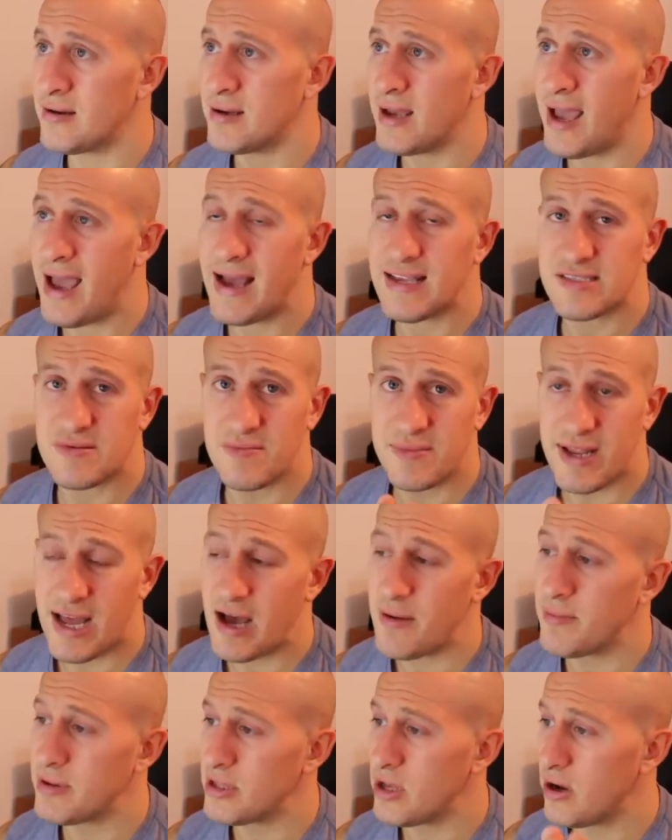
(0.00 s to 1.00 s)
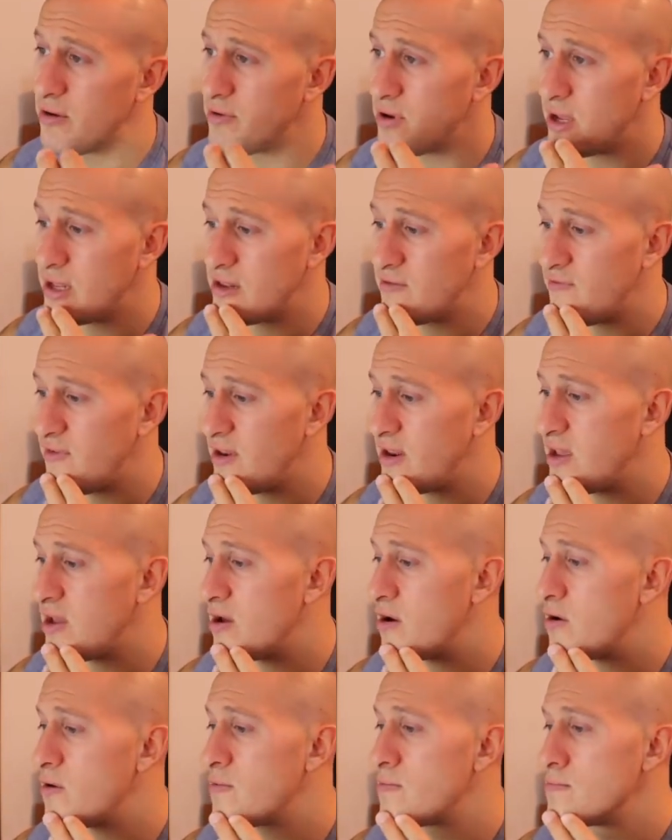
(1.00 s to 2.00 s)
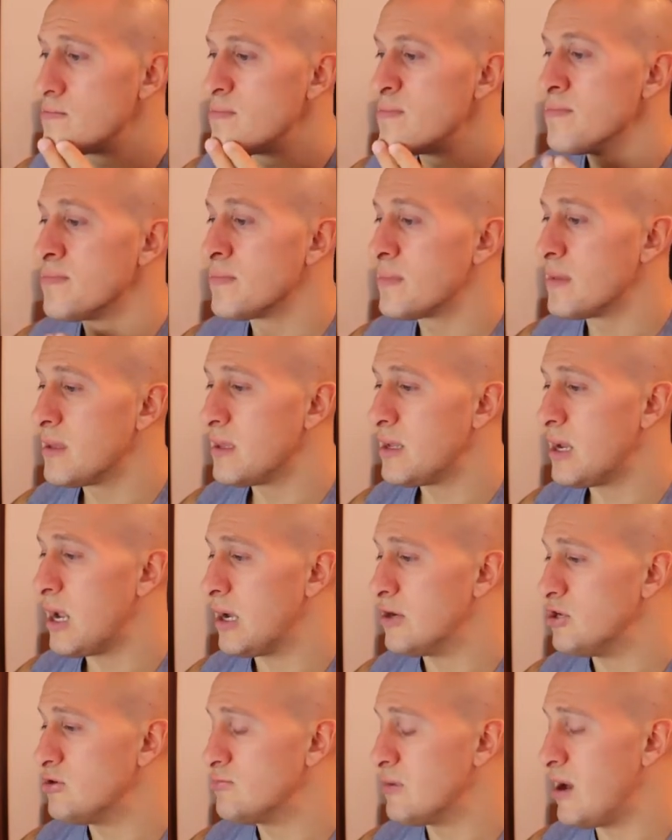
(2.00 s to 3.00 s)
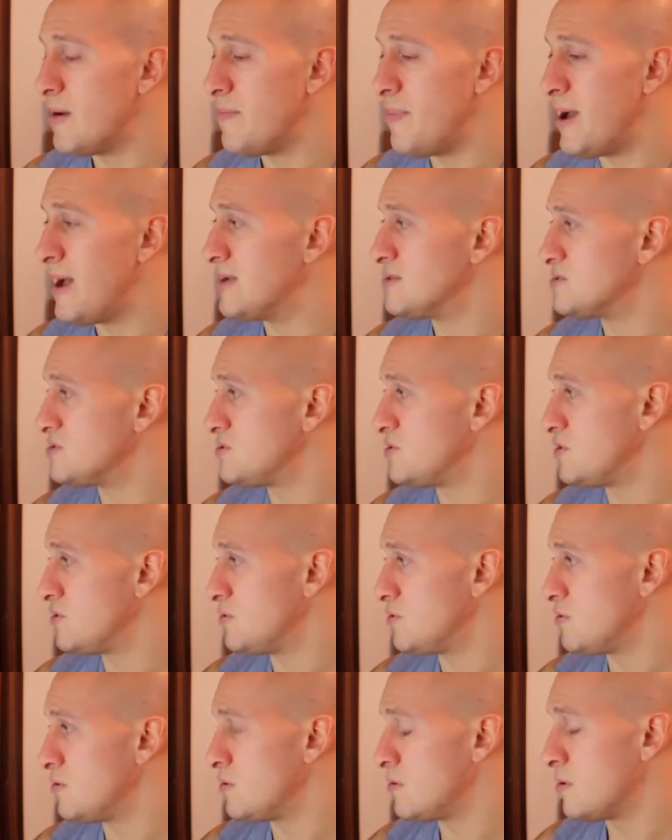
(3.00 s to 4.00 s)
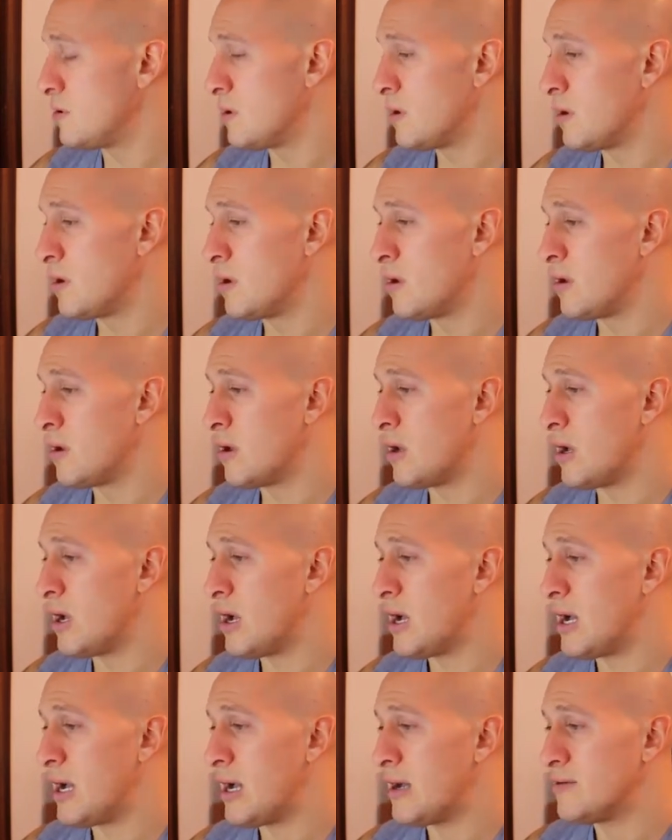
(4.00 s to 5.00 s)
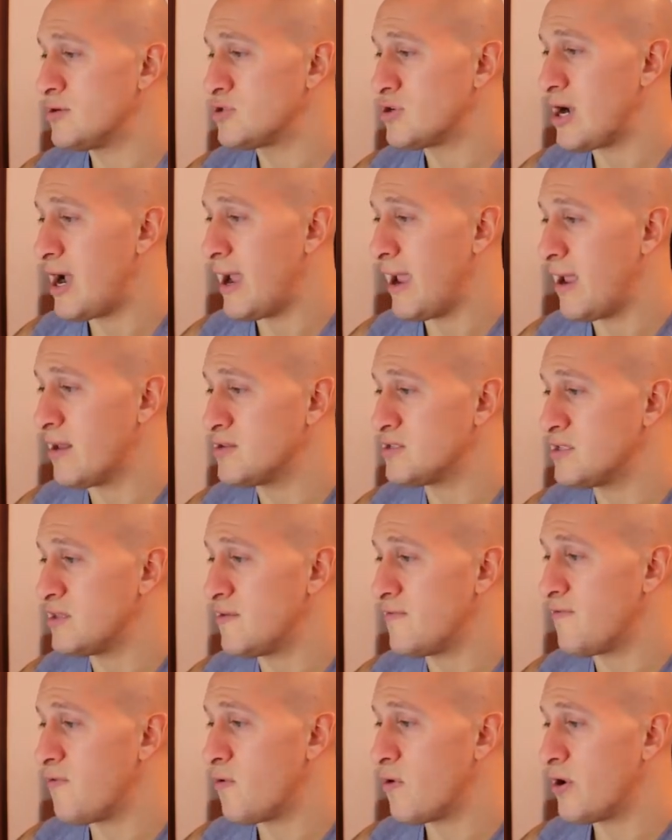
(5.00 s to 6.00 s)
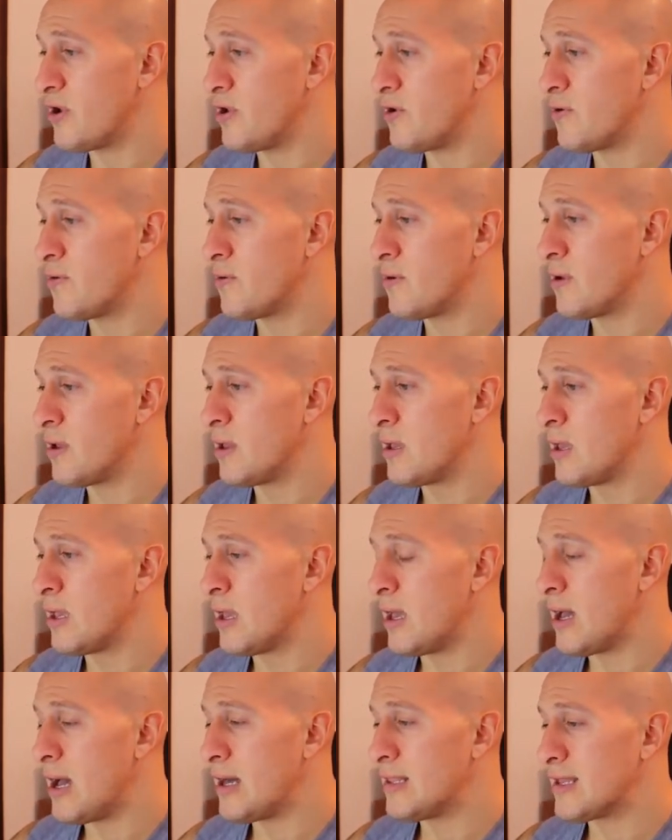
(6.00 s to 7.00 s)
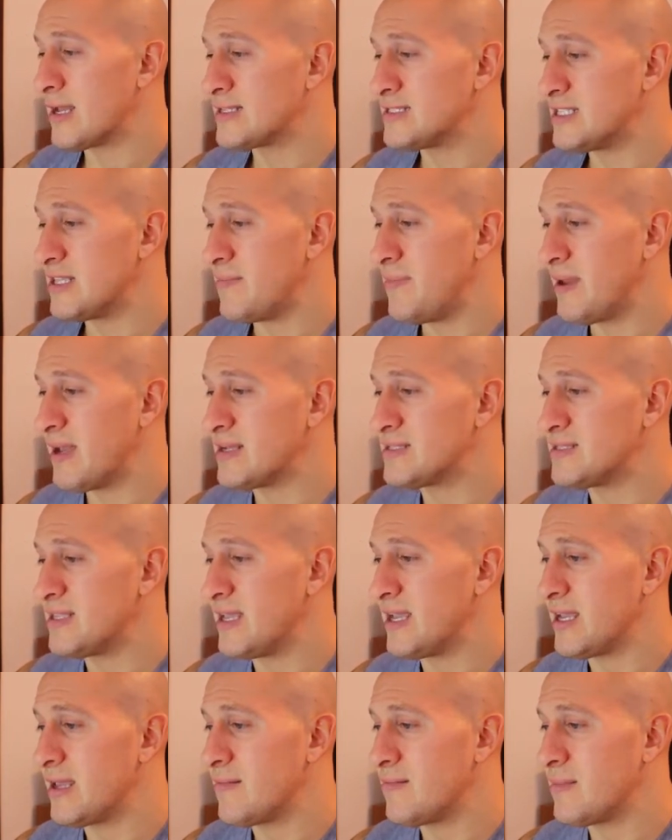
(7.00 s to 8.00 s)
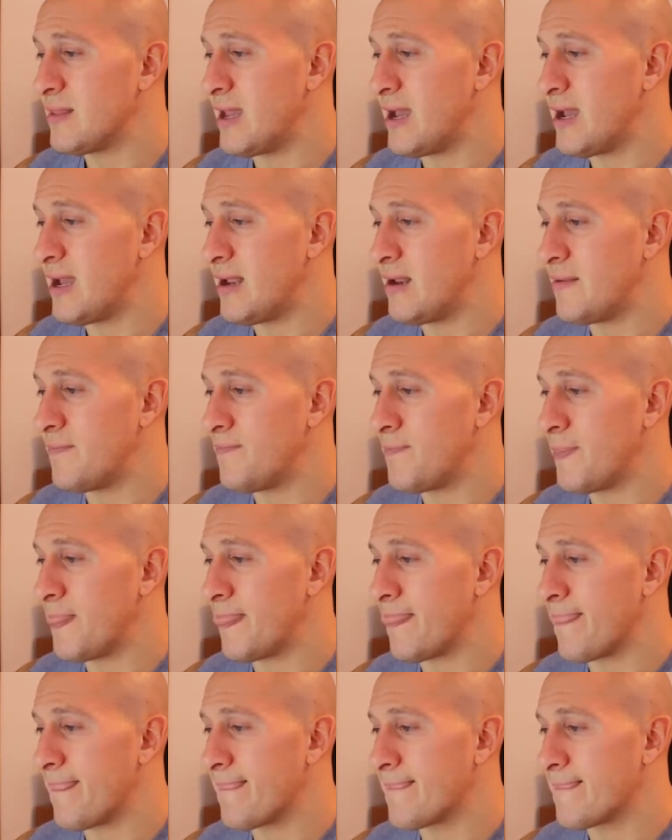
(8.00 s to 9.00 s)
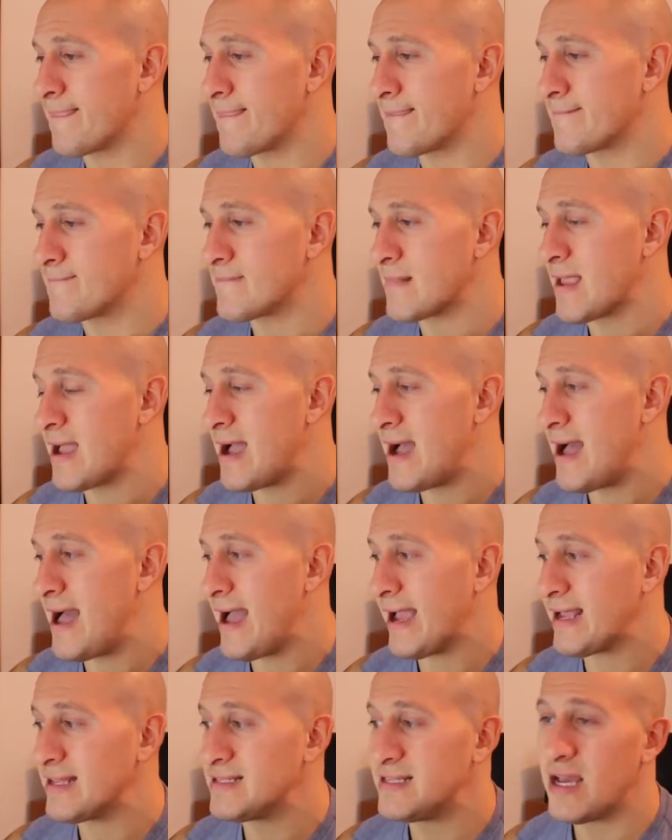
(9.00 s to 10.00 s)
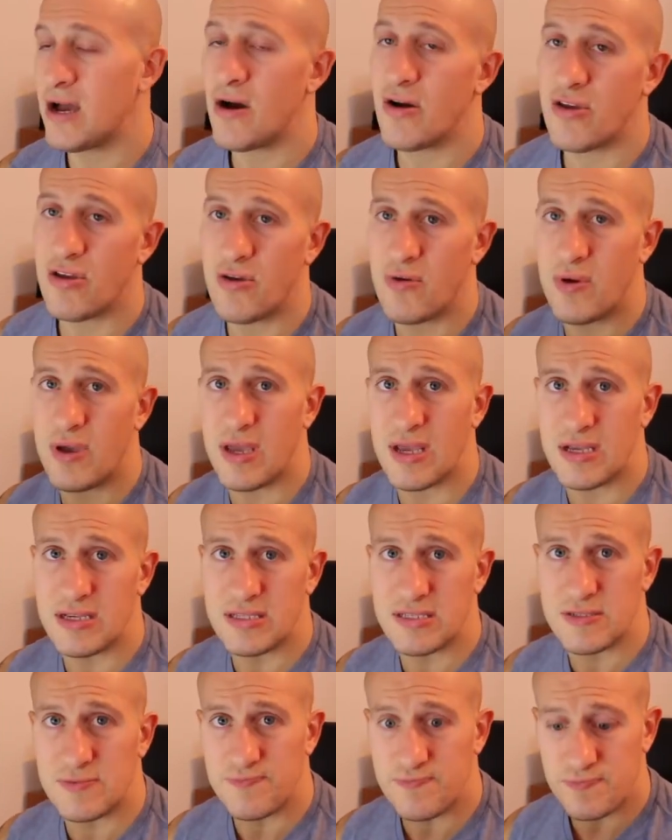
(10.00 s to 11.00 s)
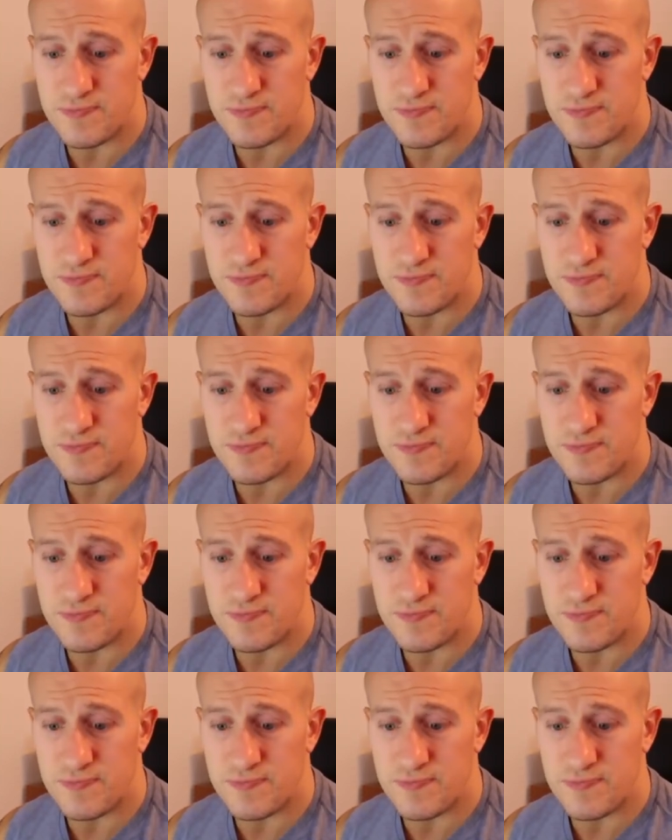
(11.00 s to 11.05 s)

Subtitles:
ask them down below in the video. I'll do my best to try and answer them for you. Like I said, the biggest thing that I can tell you is